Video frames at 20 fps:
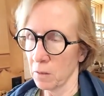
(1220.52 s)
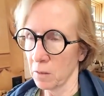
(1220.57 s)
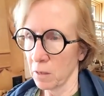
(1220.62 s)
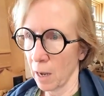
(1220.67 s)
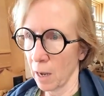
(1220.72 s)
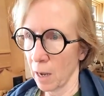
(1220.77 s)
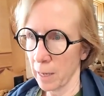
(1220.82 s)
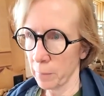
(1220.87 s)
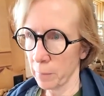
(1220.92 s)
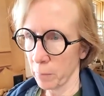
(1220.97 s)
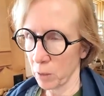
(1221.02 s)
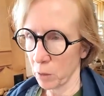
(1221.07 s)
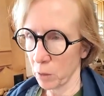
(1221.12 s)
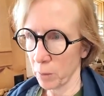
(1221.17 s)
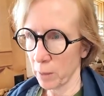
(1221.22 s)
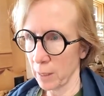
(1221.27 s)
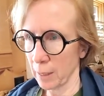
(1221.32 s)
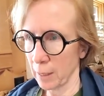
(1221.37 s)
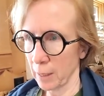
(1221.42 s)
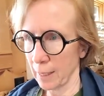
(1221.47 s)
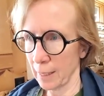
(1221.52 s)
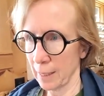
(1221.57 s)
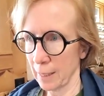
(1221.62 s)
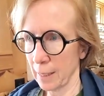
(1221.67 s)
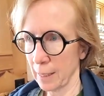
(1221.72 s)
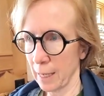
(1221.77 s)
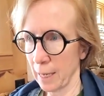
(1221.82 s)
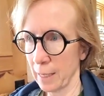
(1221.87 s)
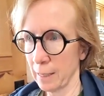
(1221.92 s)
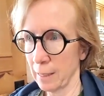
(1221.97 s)
time between getting
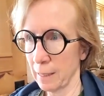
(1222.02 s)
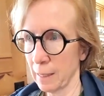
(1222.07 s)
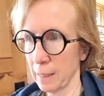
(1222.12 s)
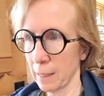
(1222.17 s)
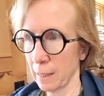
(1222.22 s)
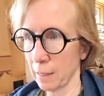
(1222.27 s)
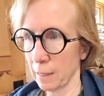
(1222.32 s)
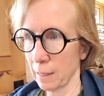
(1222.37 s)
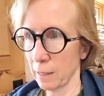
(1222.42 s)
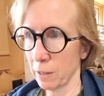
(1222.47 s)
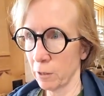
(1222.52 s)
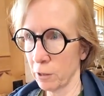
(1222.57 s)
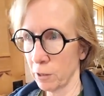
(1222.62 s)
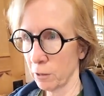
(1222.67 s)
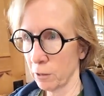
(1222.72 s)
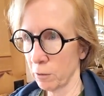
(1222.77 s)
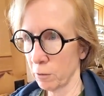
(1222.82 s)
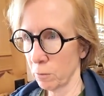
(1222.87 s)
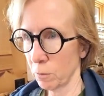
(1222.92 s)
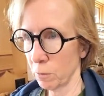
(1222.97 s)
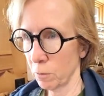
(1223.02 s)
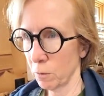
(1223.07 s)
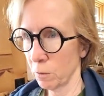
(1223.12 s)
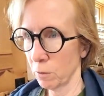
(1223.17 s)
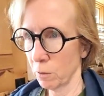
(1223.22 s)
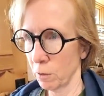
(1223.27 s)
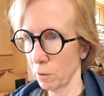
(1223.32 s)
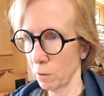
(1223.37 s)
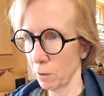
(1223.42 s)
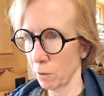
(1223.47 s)
the idea to
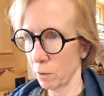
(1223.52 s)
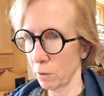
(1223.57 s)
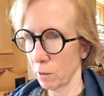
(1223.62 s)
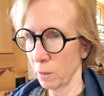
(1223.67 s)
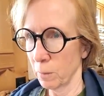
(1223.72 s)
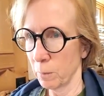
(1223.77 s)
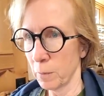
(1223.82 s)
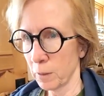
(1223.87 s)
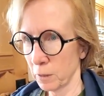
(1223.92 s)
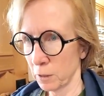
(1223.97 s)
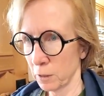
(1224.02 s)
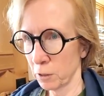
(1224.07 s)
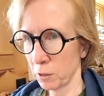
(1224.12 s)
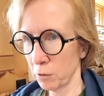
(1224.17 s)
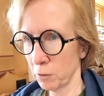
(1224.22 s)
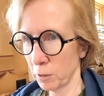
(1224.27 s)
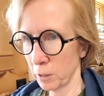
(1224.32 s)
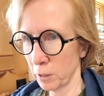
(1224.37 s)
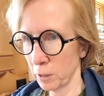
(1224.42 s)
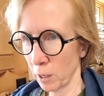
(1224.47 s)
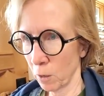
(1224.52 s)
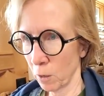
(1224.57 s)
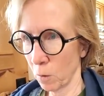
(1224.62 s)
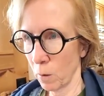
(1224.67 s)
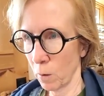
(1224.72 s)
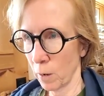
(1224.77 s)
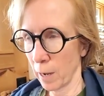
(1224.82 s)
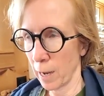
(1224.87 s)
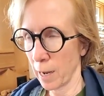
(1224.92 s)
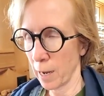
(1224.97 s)
build a
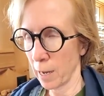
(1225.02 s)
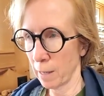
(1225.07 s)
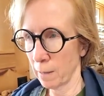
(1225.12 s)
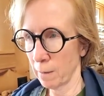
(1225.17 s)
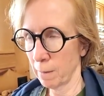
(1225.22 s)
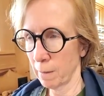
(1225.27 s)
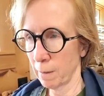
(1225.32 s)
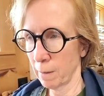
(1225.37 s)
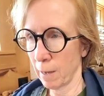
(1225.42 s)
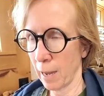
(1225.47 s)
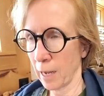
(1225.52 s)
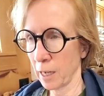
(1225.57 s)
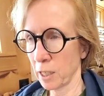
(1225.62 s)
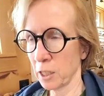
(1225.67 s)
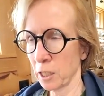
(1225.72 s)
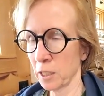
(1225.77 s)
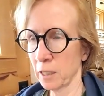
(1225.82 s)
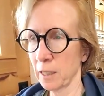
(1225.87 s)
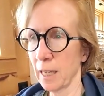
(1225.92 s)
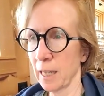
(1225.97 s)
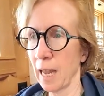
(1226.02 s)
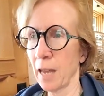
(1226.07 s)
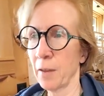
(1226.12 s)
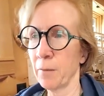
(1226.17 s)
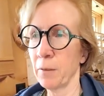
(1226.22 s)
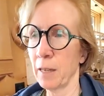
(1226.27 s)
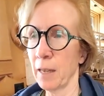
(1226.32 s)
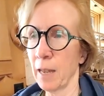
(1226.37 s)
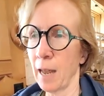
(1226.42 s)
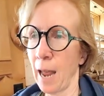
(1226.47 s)
studio and actually
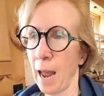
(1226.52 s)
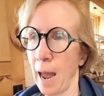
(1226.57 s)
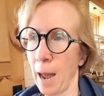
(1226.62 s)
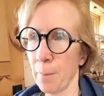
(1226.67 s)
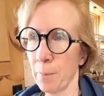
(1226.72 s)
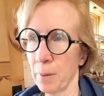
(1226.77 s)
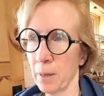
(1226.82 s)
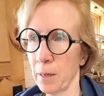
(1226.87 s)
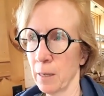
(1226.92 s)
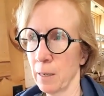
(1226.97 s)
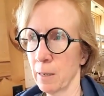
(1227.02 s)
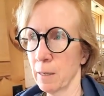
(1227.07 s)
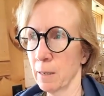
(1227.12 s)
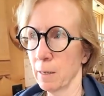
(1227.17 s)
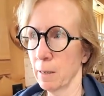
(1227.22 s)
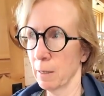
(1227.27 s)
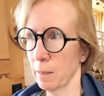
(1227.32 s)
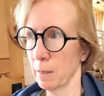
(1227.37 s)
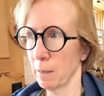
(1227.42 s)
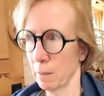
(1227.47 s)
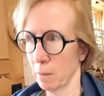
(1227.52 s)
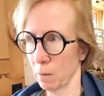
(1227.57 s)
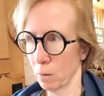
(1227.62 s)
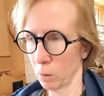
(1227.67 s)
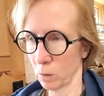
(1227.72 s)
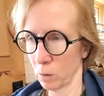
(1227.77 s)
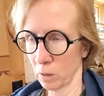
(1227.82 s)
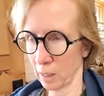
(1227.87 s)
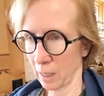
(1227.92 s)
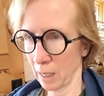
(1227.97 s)
have it happen
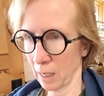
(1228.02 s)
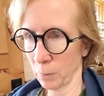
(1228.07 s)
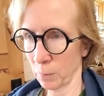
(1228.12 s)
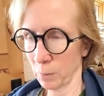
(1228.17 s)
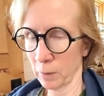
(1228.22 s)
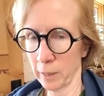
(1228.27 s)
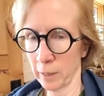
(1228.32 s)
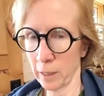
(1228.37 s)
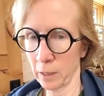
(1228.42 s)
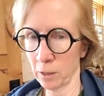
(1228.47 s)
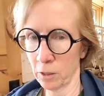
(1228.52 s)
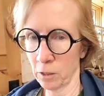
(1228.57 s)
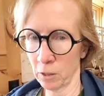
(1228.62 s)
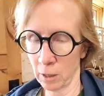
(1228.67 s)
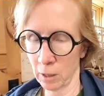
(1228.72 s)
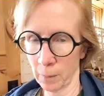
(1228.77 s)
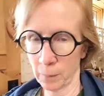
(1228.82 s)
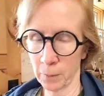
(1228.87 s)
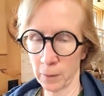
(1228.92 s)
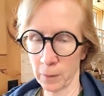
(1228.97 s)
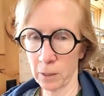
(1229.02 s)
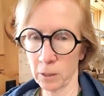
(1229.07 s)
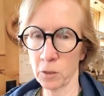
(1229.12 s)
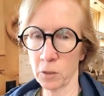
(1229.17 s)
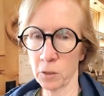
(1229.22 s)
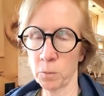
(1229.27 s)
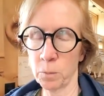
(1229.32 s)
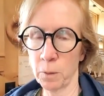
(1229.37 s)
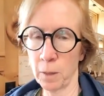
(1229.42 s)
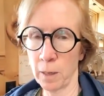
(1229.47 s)
was a couple of years
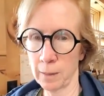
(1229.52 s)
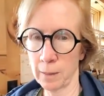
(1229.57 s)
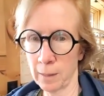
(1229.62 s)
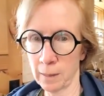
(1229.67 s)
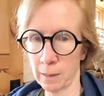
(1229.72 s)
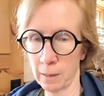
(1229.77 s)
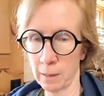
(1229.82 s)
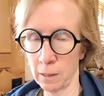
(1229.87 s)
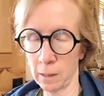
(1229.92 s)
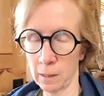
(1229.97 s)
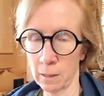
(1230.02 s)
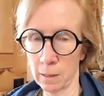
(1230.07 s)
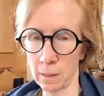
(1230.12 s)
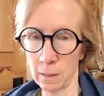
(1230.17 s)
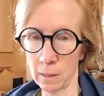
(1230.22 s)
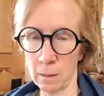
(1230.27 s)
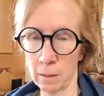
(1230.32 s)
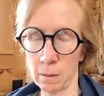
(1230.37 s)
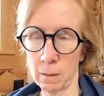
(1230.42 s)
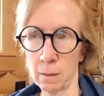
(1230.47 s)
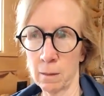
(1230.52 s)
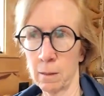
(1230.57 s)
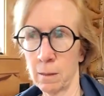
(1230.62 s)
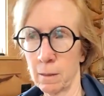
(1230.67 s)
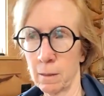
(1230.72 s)
of process just to